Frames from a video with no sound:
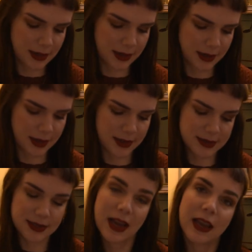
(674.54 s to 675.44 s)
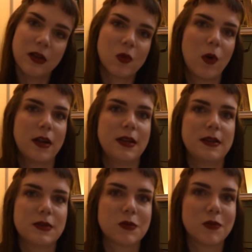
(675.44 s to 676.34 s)
The second one
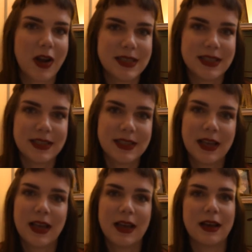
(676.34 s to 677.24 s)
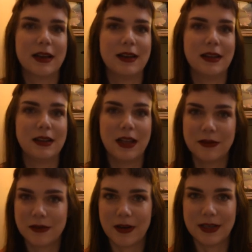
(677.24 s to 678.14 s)
is writing. I
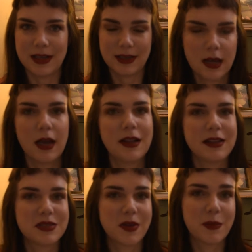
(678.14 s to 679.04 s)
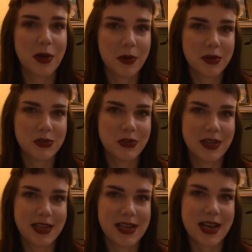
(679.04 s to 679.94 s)
love writing. I like to write
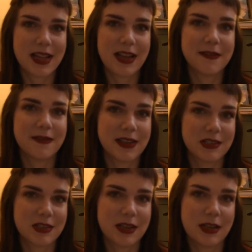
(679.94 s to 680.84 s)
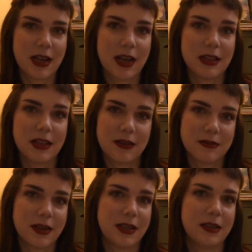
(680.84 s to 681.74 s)
poetry, I like fiction, I
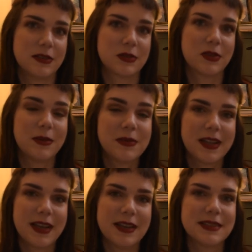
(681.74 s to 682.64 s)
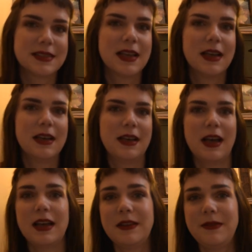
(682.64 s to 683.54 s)
love writing screenplays.
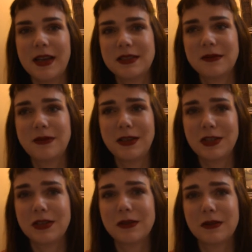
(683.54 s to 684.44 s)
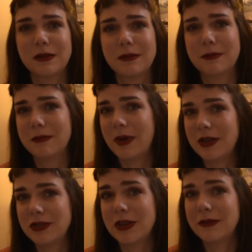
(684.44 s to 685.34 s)
I have yet to finish
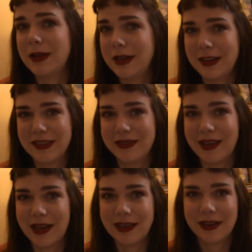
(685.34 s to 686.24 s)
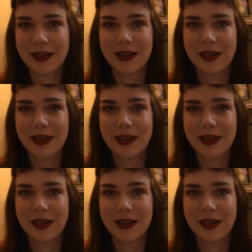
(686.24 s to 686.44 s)
much of any of that,